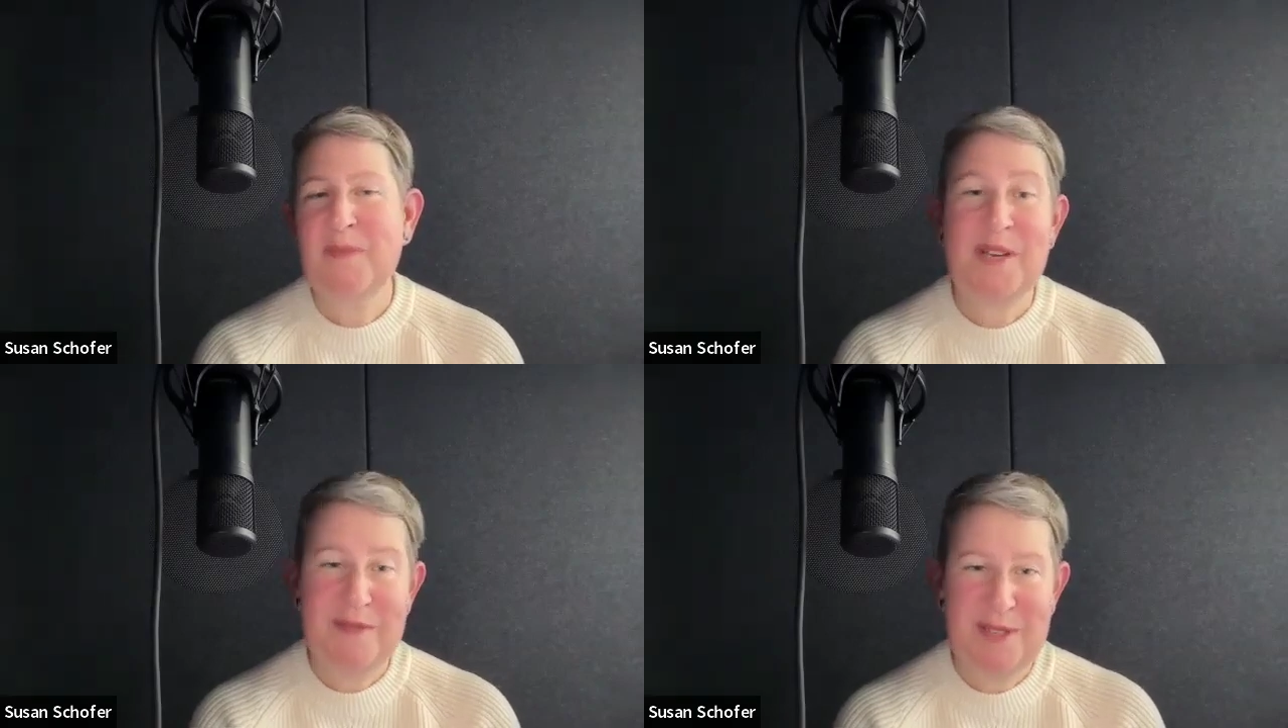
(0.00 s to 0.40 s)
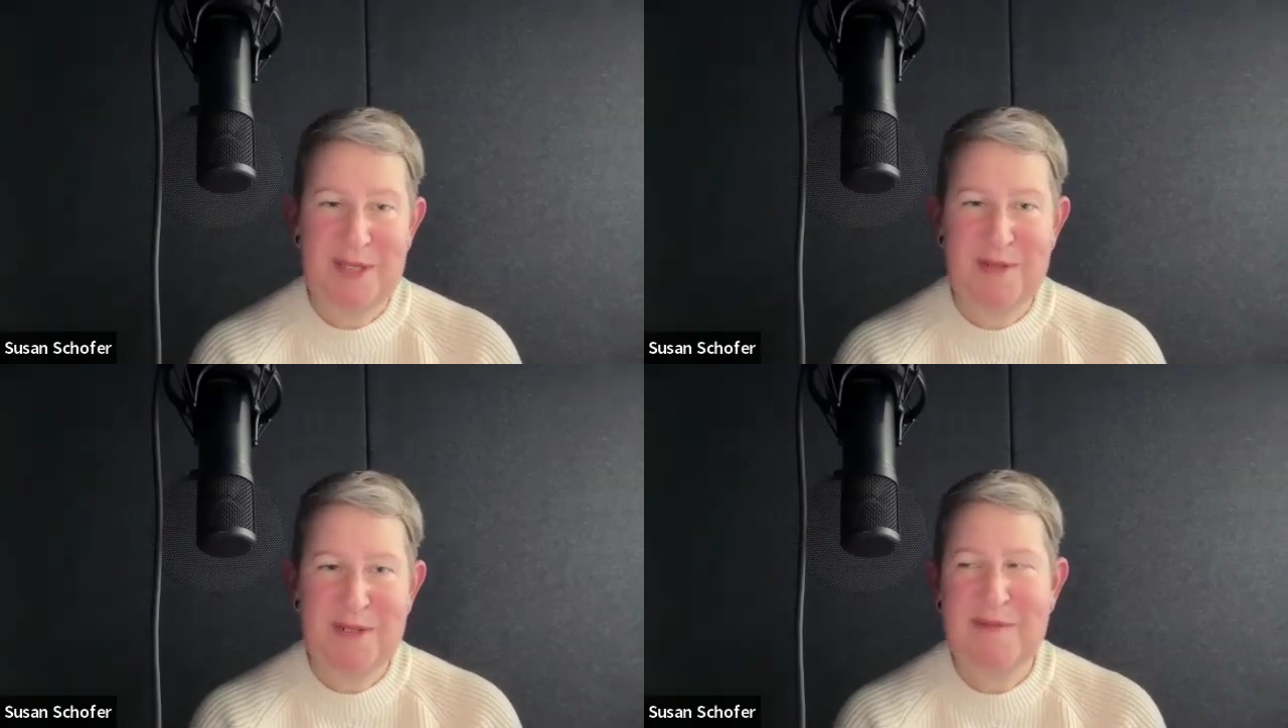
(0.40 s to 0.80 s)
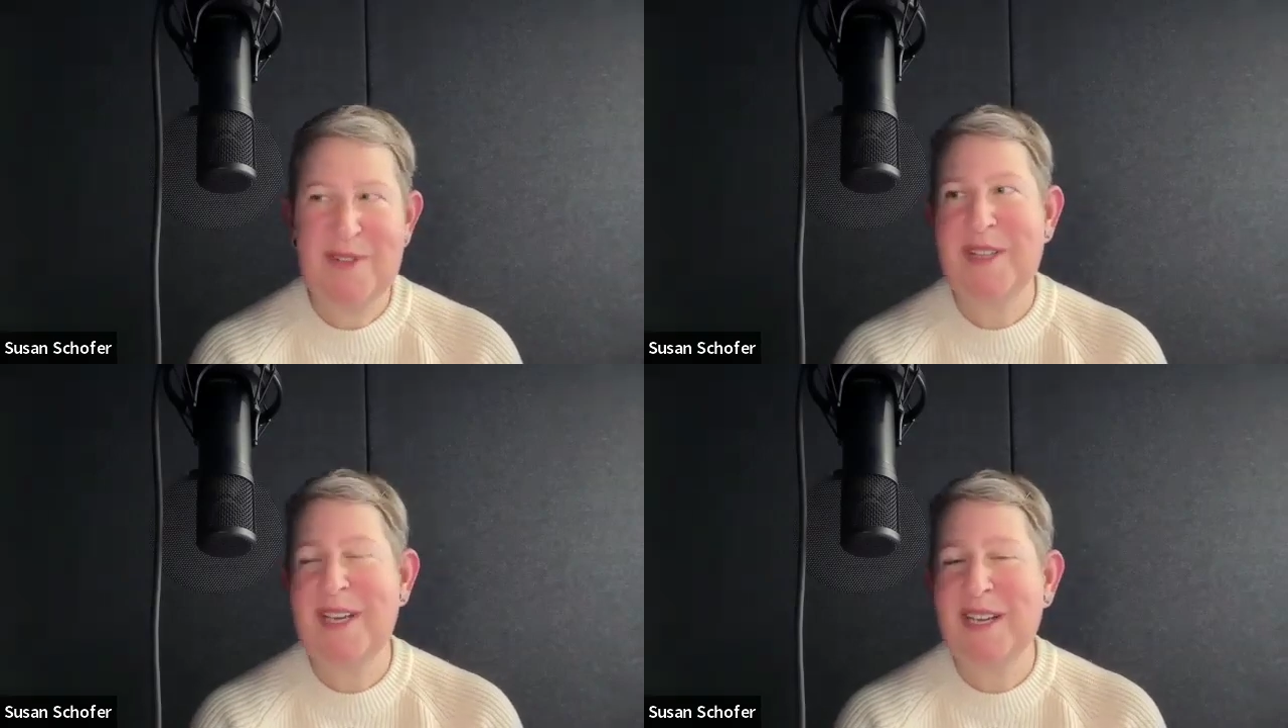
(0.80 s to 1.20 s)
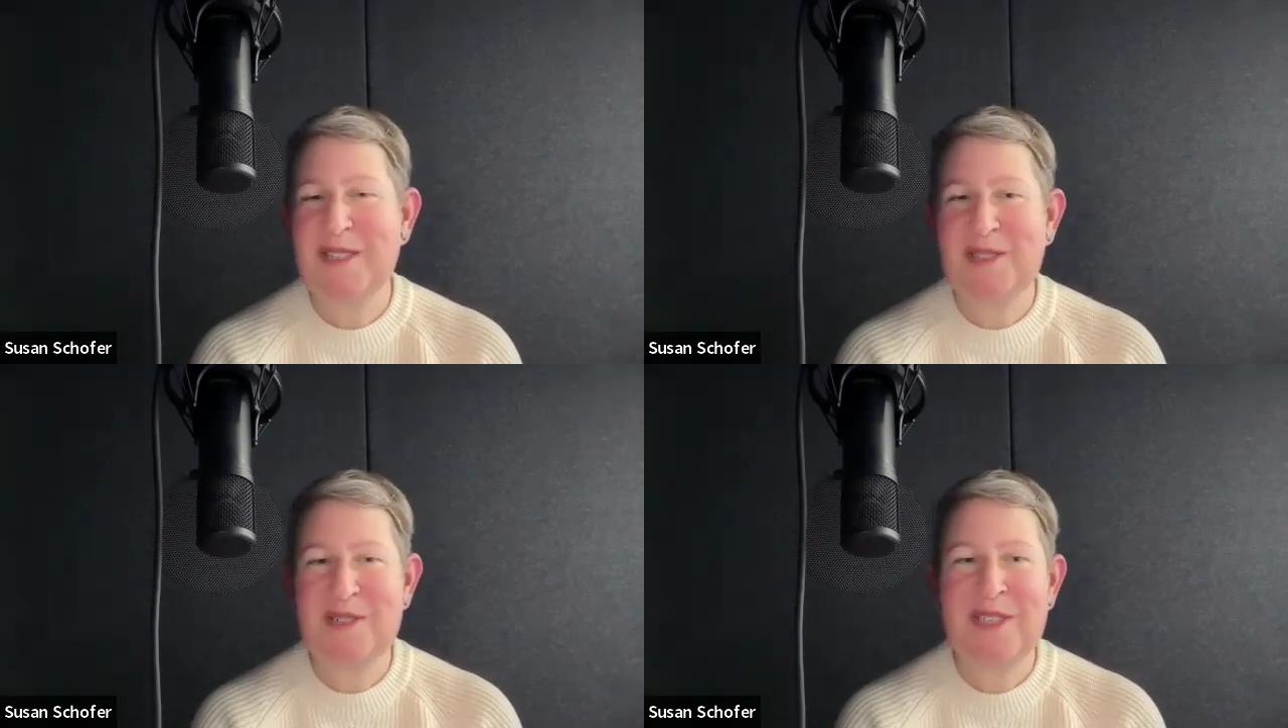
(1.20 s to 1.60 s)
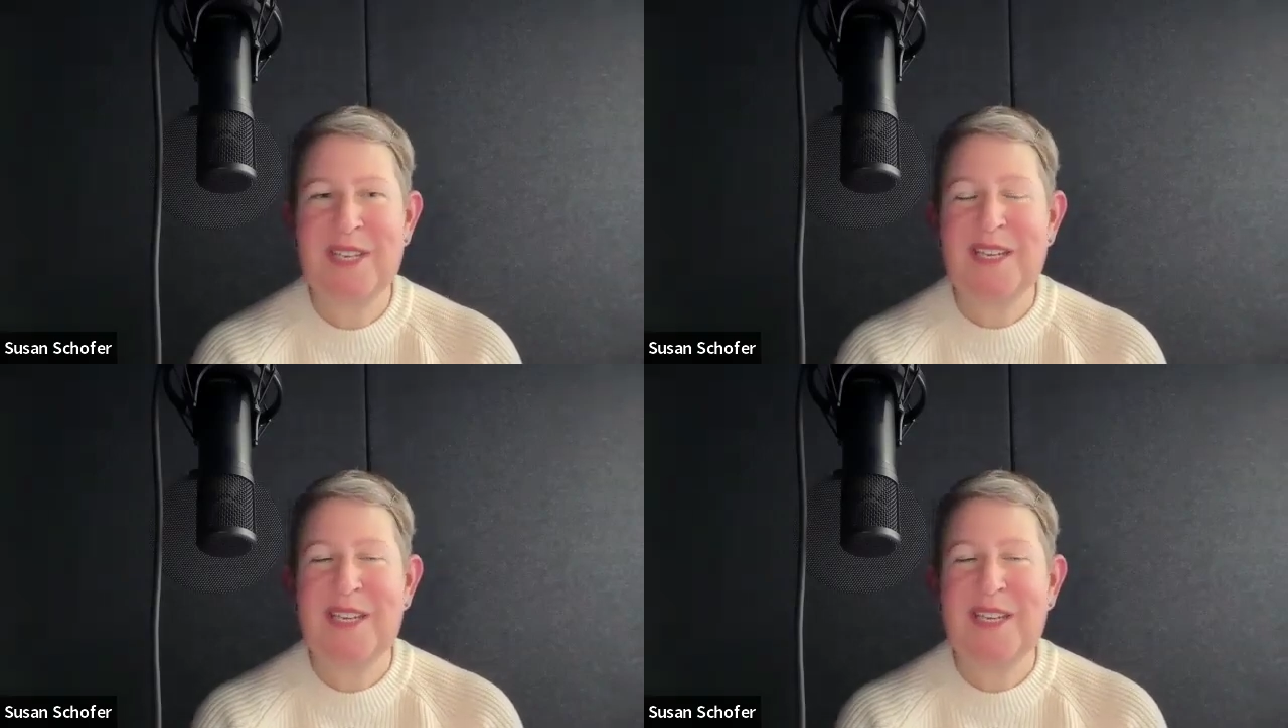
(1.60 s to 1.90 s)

We obviously don't have all the answers.